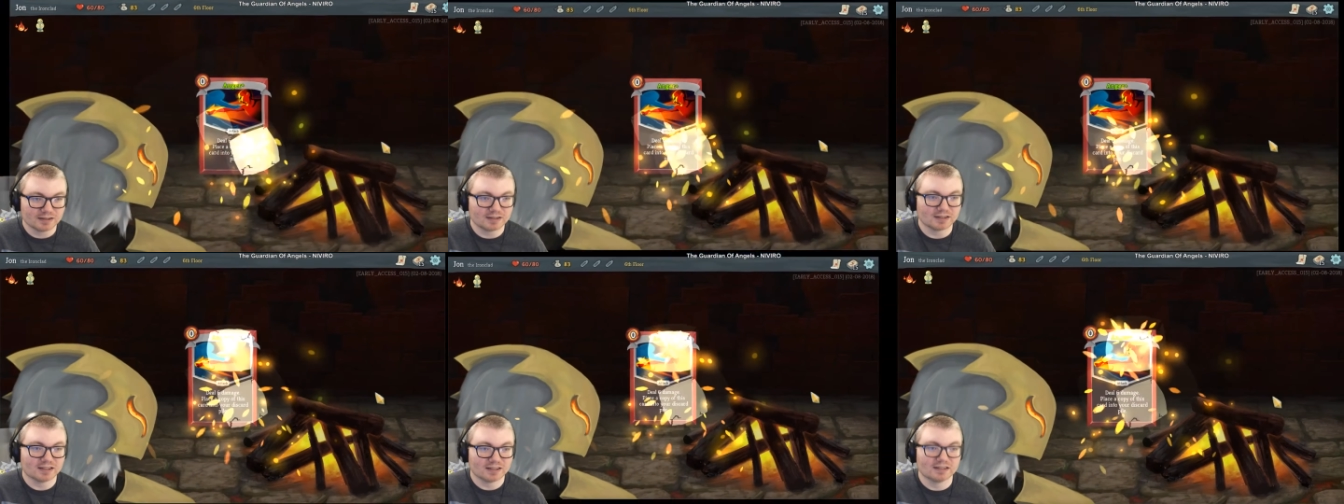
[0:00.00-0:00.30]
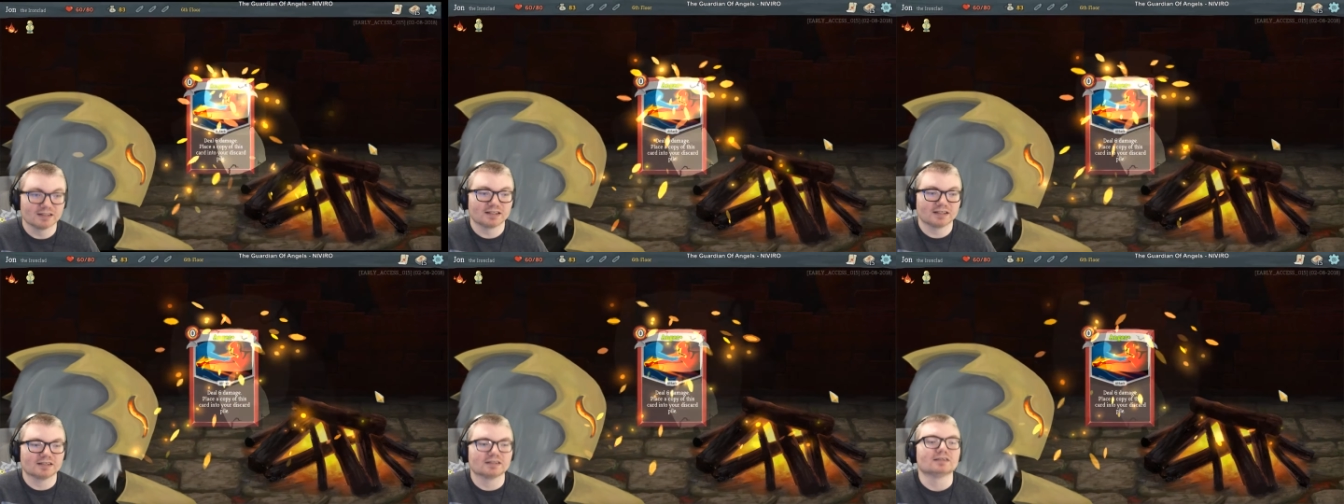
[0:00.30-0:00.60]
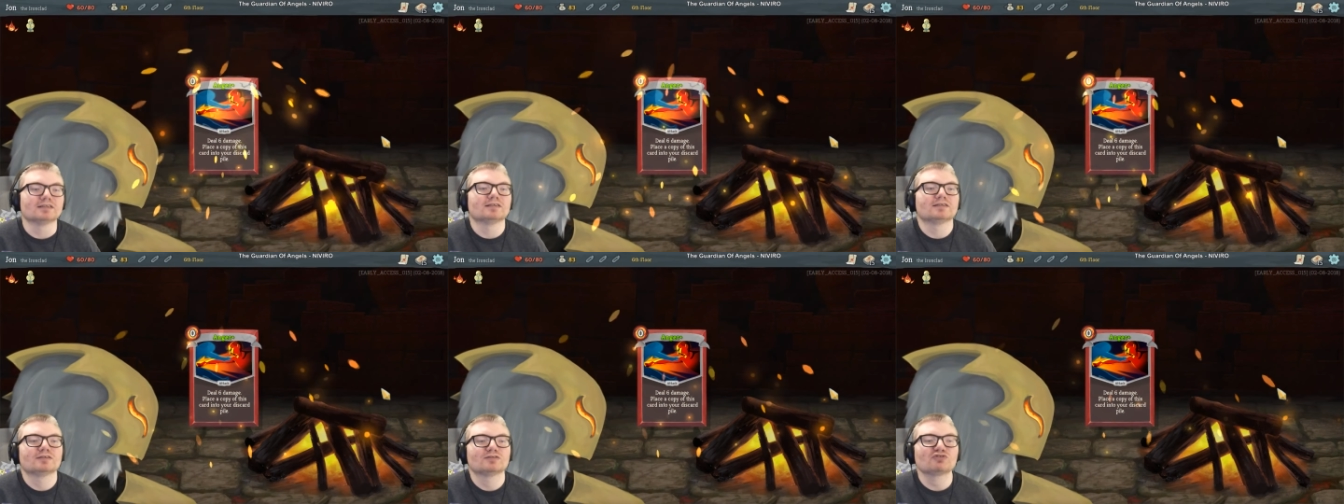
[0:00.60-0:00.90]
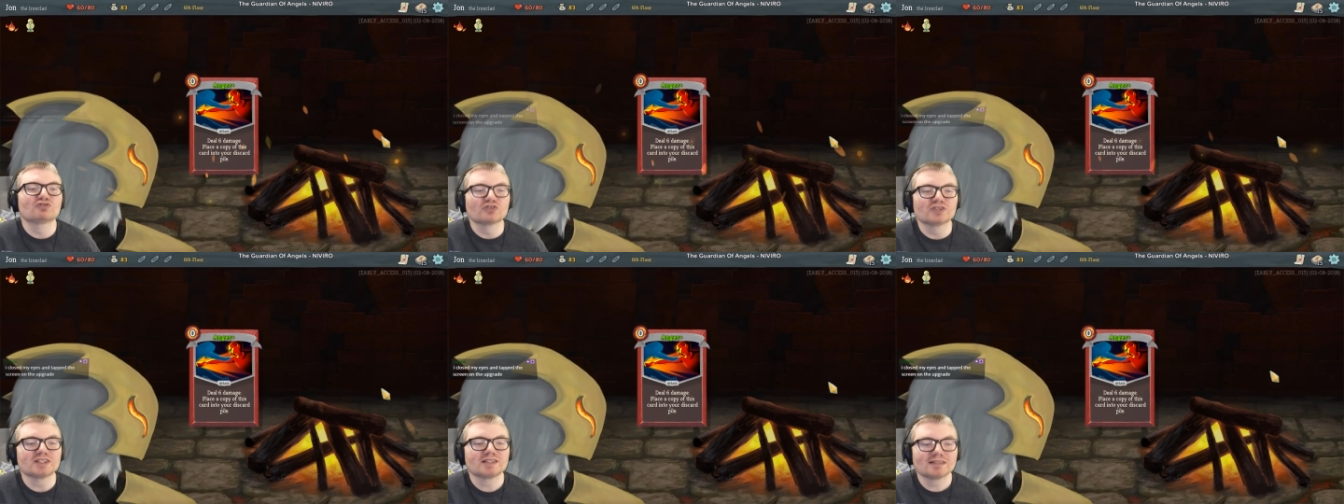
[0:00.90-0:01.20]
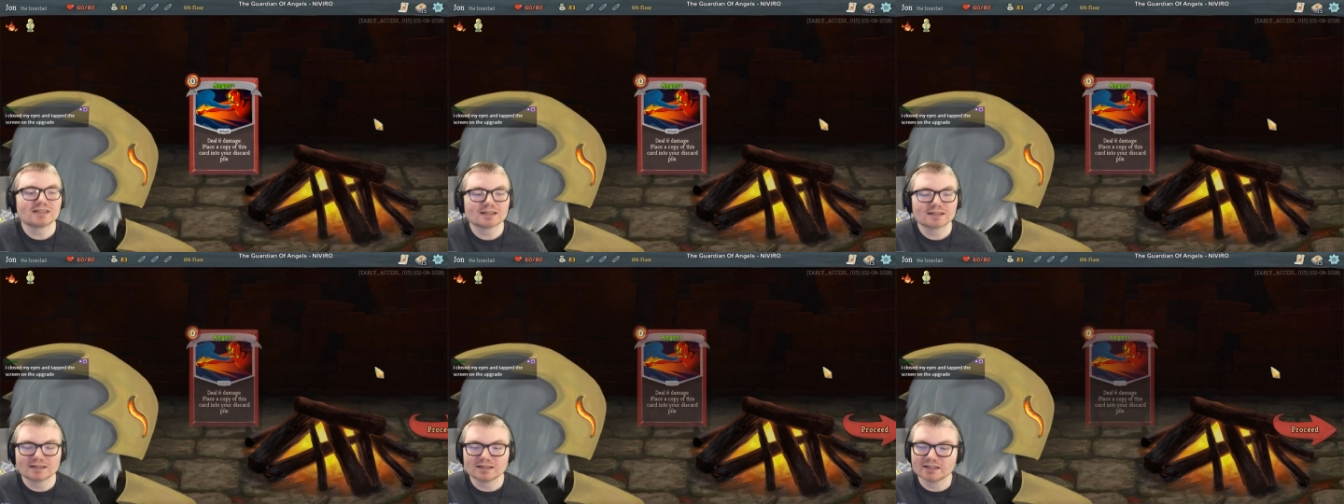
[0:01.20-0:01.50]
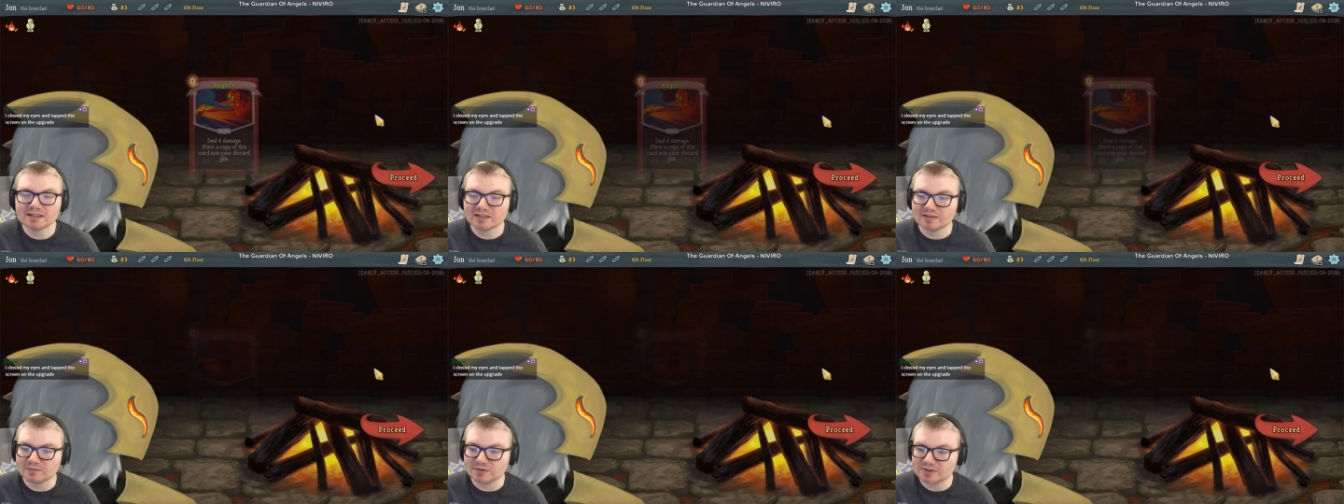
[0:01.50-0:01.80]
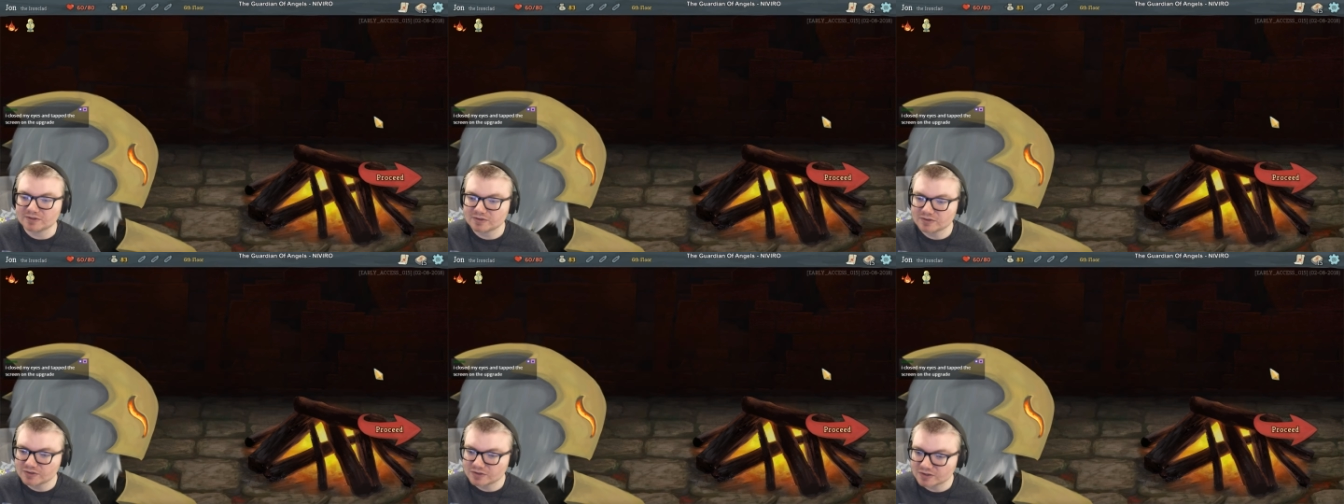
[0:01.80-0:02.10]
Done deal! Free six
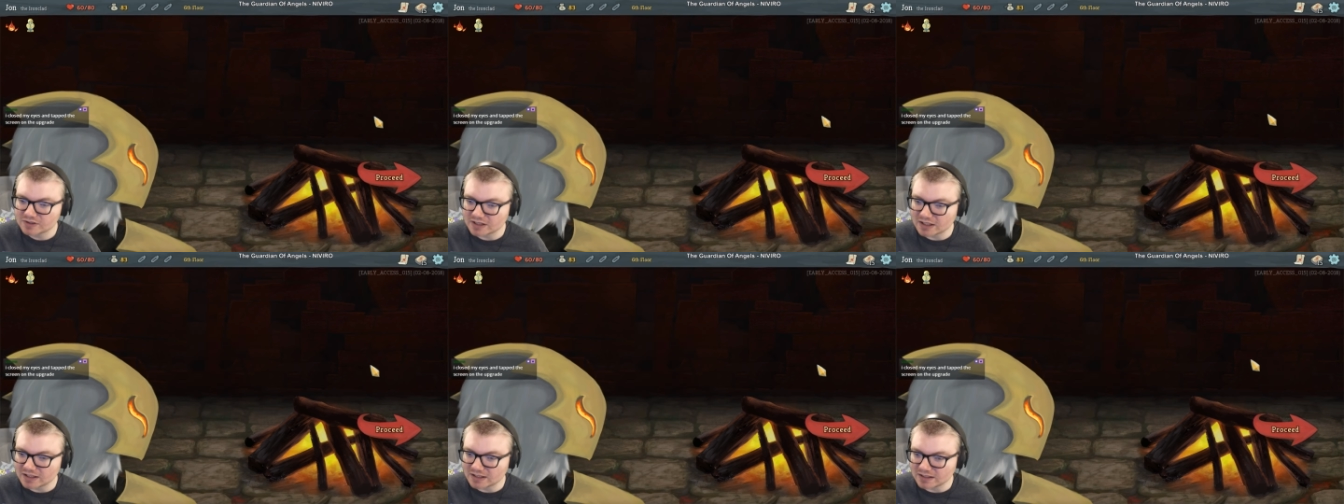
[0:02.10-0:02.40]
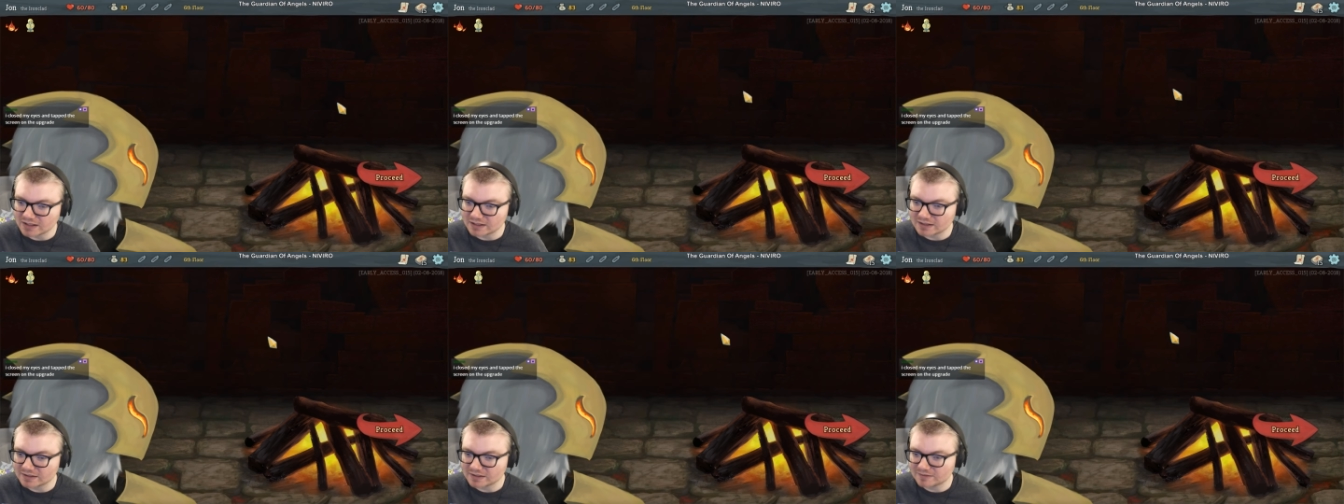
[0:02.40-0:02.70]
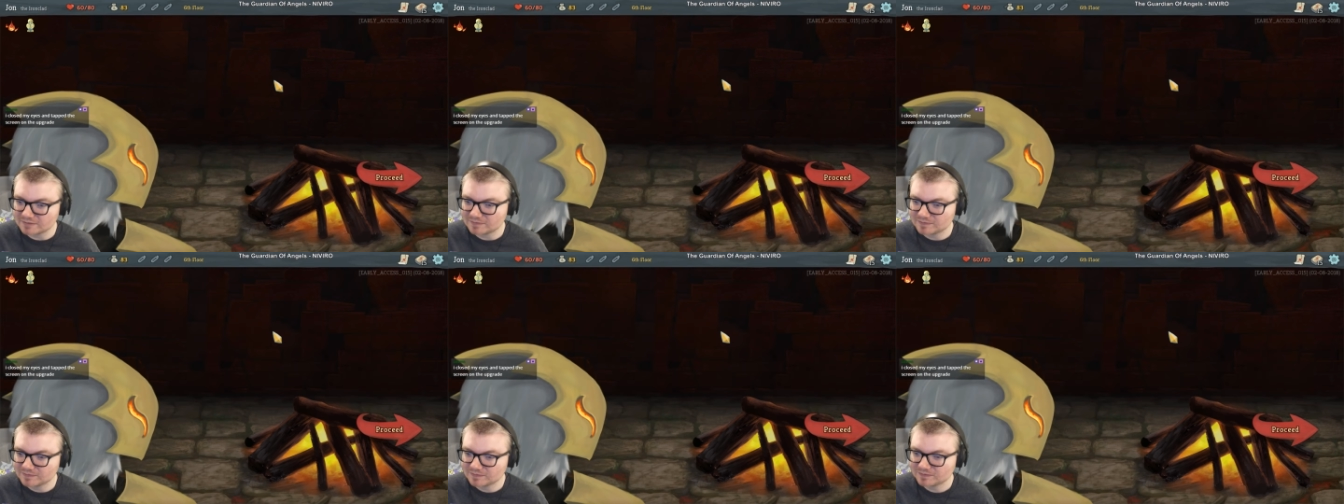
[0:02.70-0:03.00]
damage. I like it.